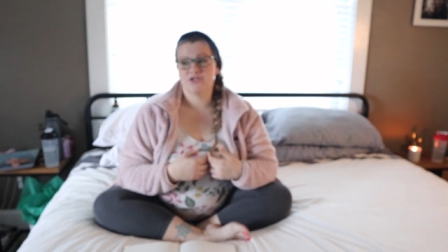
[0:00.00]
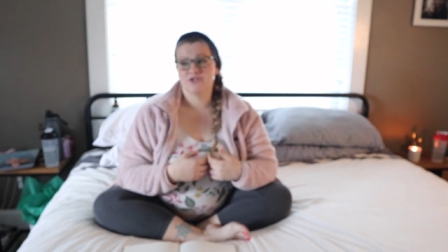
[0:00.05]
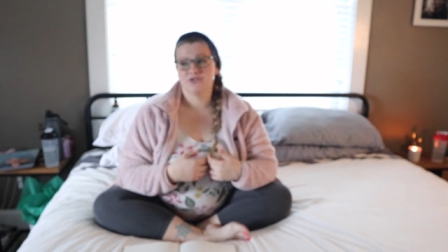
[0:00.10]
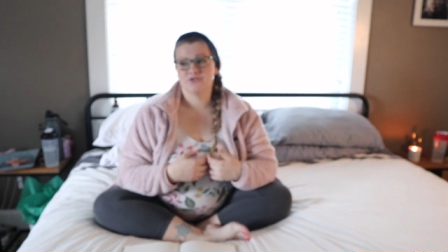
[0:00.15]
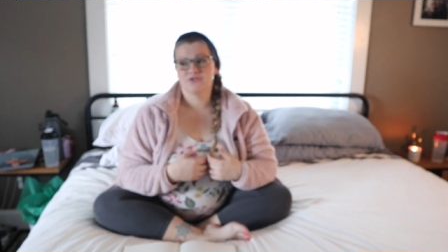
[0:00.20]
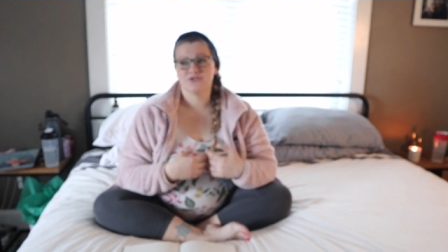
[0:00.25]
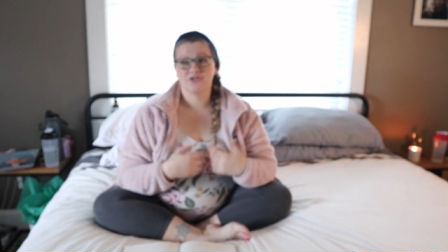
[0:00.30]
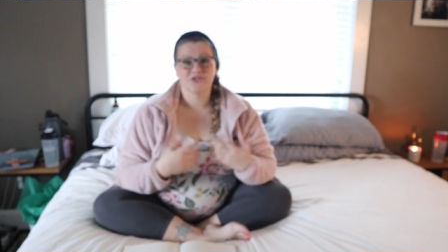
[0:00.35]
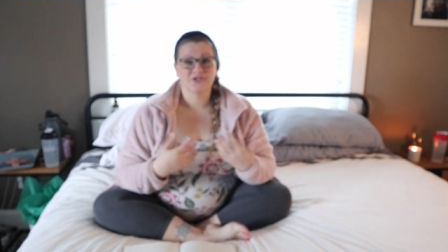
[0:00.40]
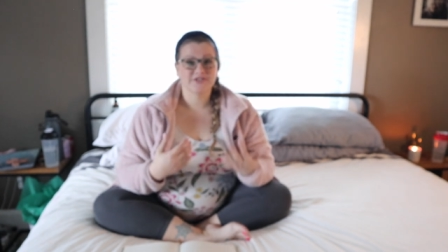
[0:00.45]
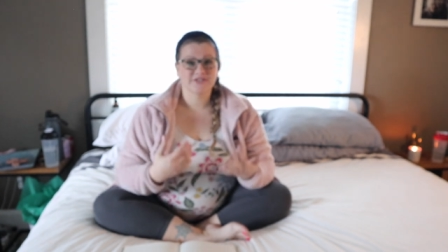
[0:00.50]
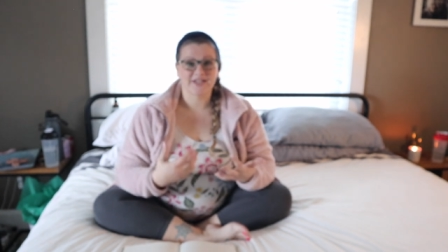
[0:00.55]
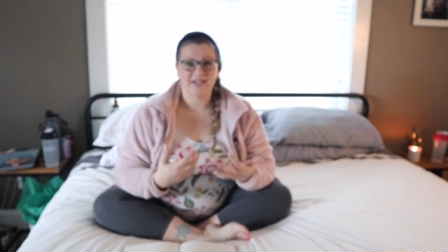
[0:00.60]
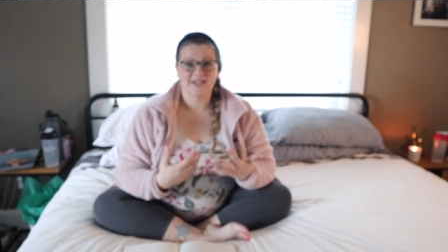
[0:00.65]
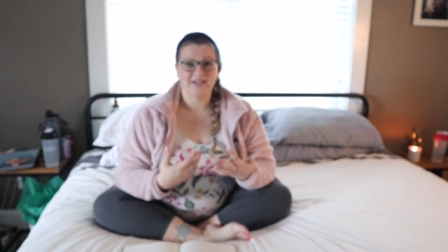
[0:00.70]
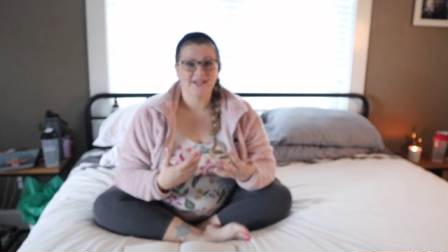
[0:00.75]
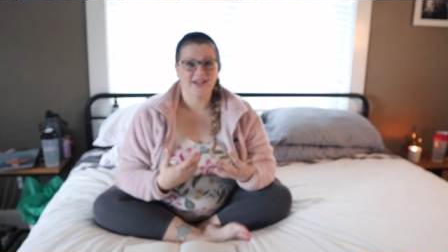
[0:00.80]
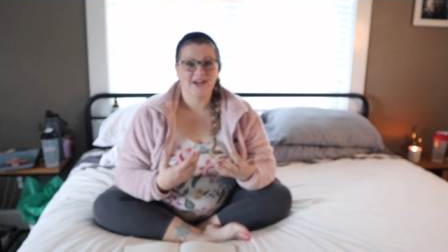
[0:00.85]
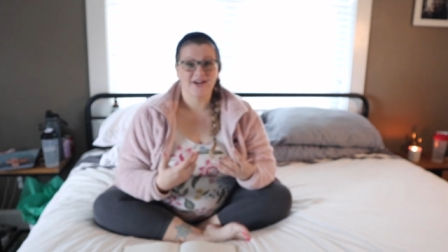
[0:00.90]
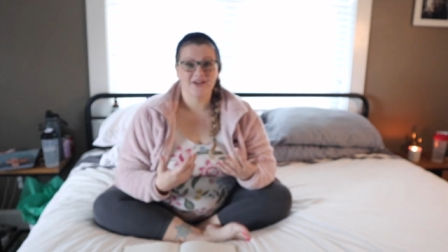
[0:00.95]
do your
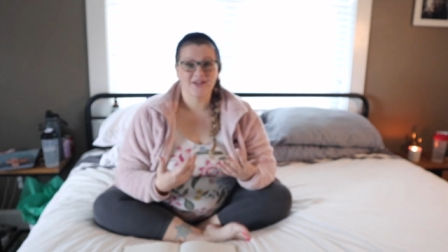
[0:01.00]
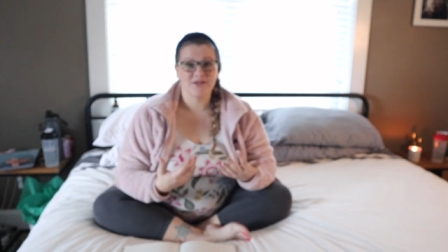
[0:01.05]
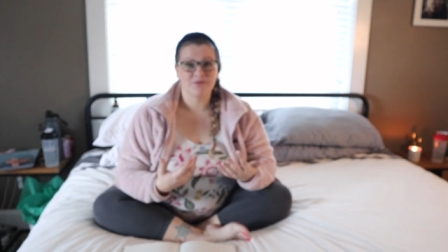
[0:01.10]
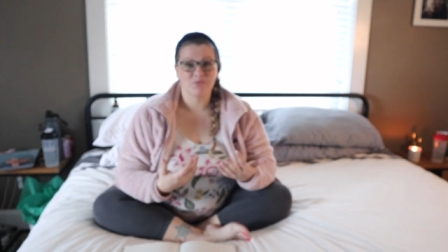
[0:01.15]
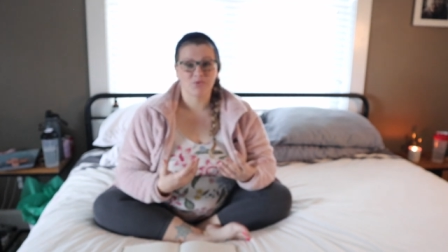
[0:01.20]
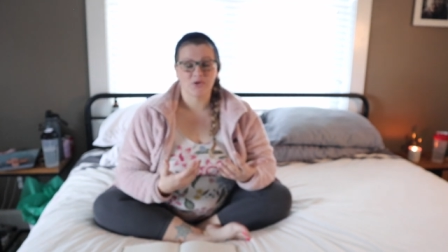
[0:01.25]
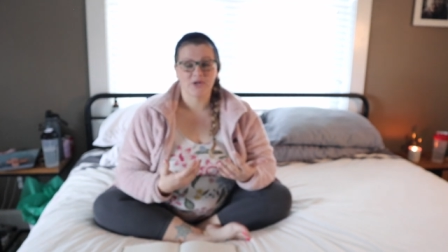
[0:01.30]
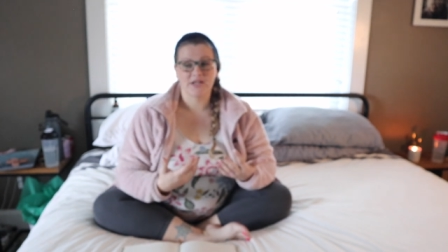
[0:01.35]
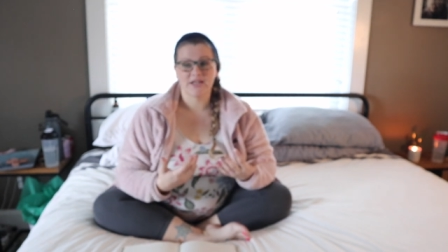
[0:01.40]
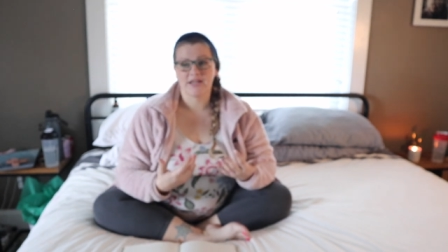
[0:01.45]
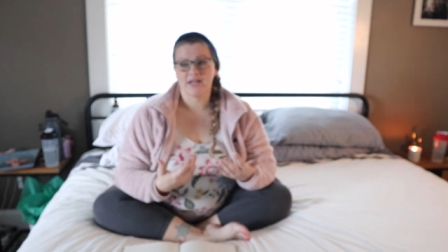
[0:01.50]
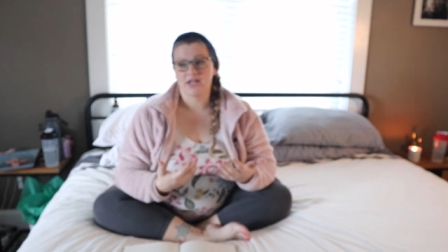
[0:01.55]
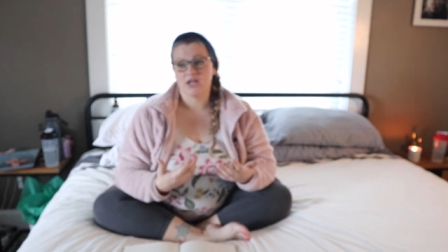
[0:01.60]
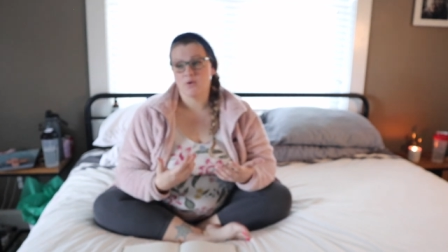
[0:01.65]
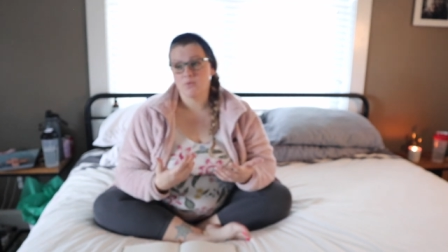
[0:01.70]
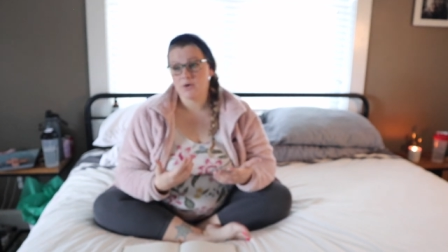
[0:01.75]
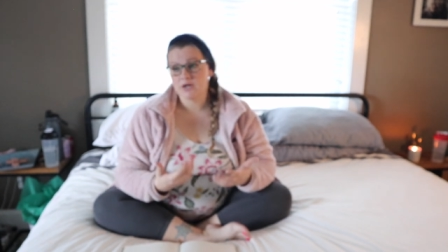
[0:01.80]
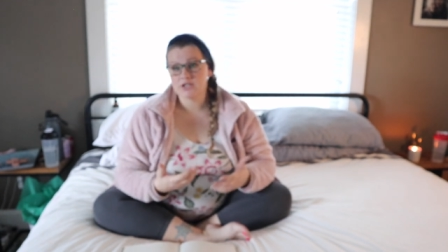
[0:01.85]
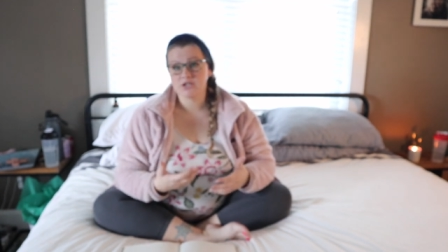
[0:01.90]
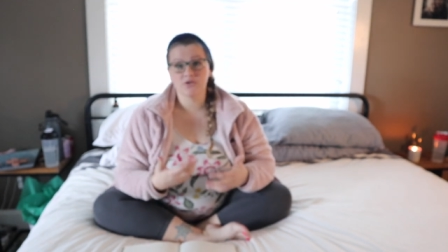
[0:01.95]
skincare in the morning
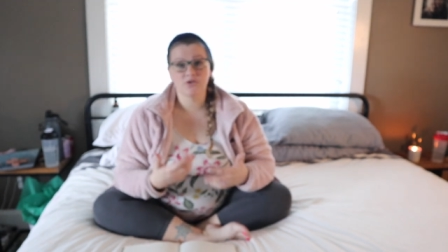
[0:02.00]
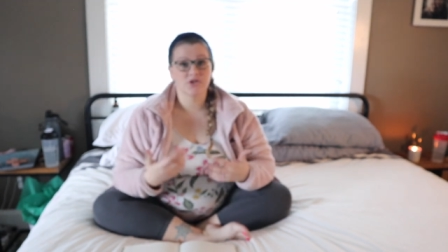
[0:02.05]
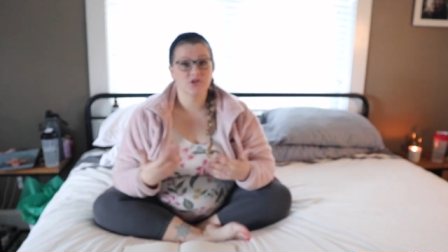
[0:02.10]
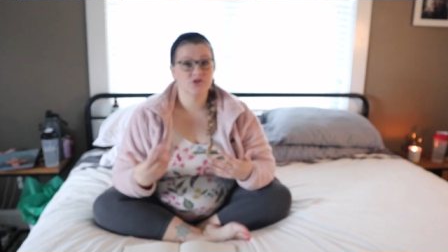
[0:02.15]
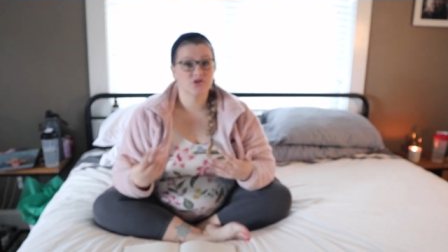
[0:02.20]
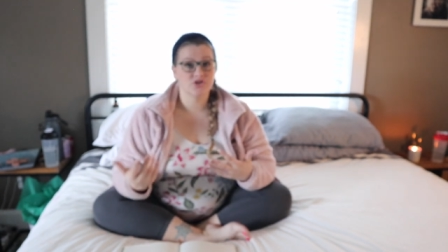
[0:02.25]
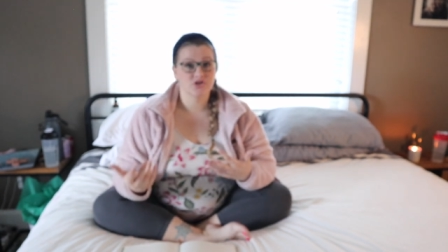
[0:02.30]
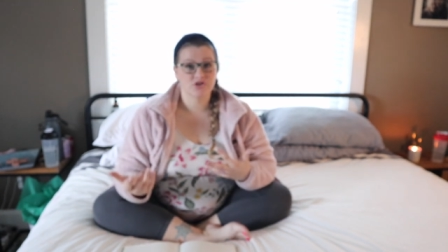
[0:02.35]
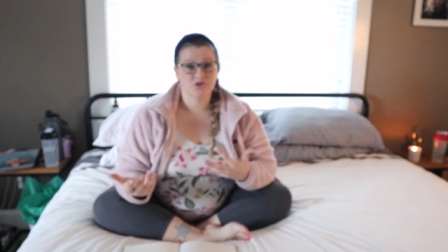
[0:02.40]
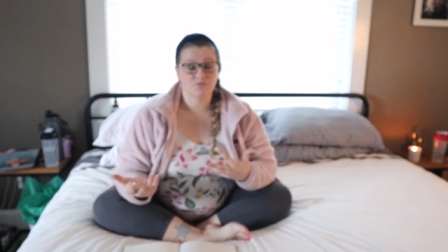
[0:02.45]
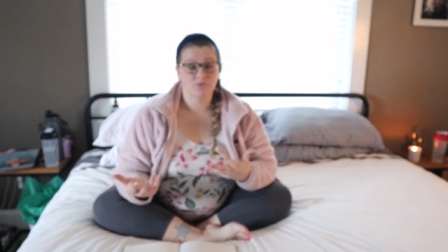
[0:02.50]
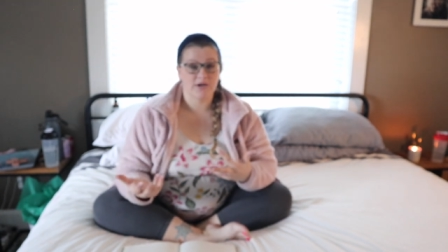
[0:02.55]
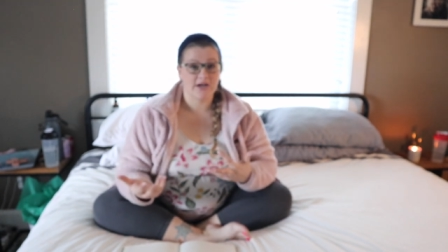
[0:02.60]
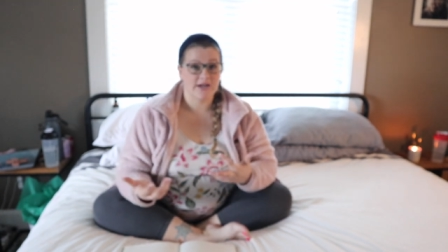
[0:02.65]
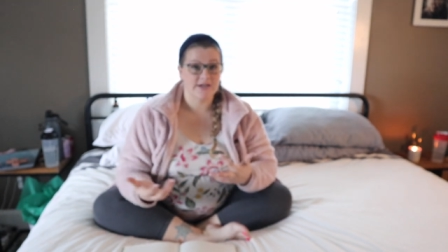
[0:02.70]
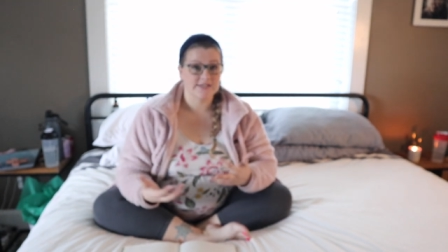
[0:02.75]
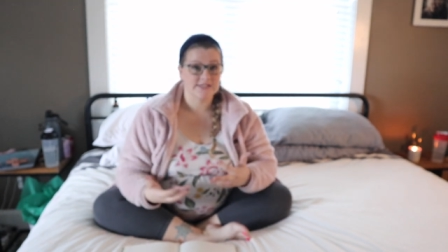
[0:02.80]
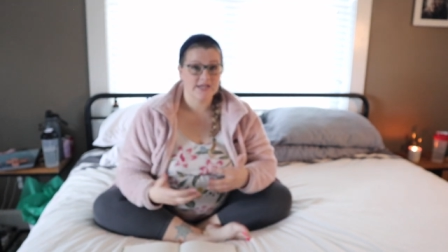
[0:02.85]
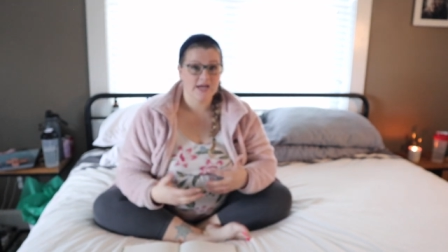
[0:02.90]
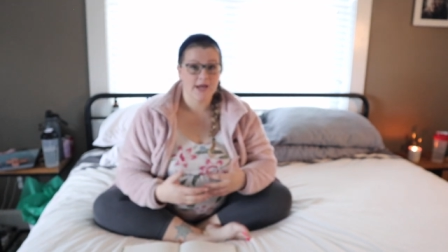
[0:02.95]
like you want to because you just run
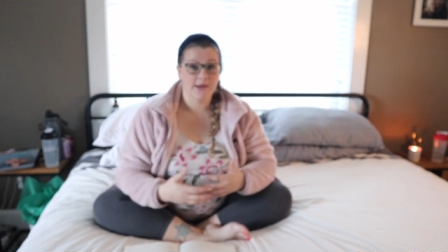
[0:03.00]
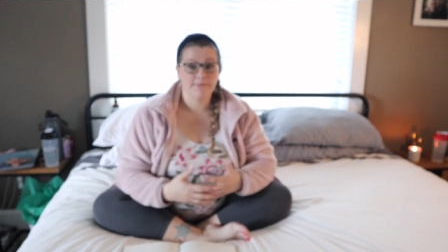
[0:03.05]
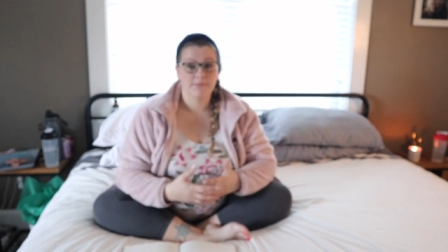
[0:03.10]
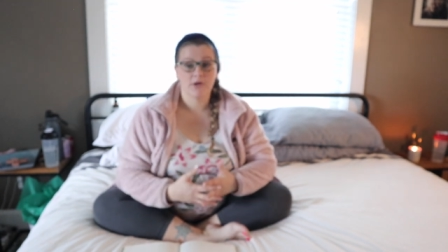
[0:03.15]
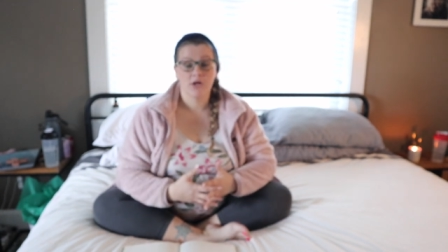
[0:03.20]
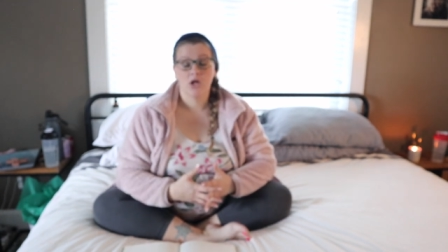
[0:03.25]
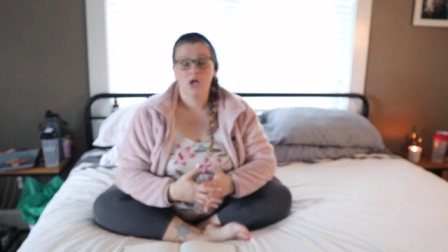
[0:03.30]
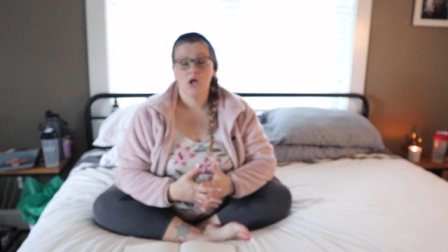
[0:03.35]
out of time.